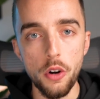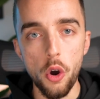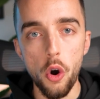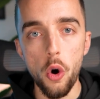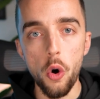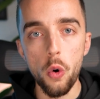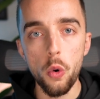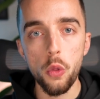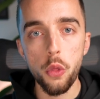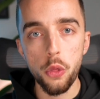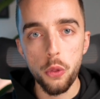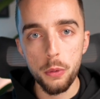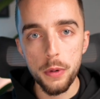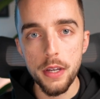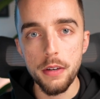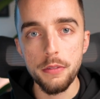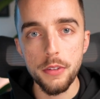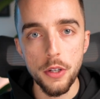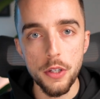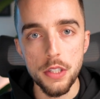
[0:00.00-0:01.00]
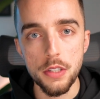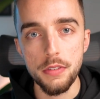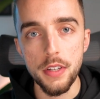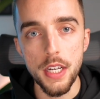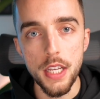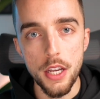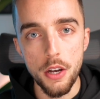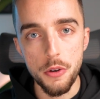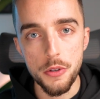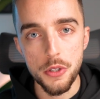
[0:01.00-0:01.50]
on all three of those
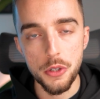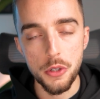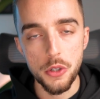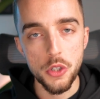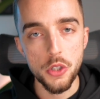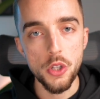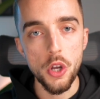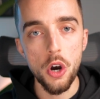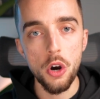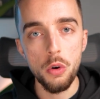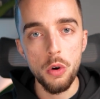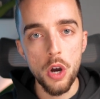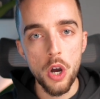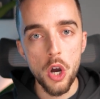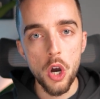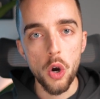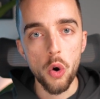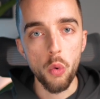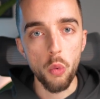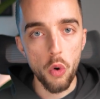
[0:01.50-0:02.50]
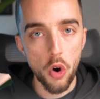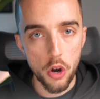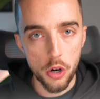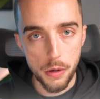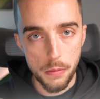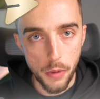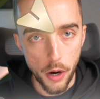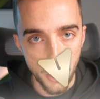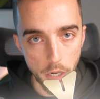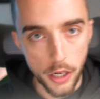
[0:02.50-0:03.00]
videos, there's no
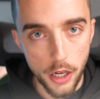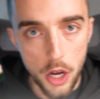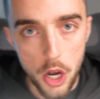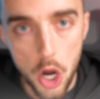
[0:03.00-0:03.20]
watermark.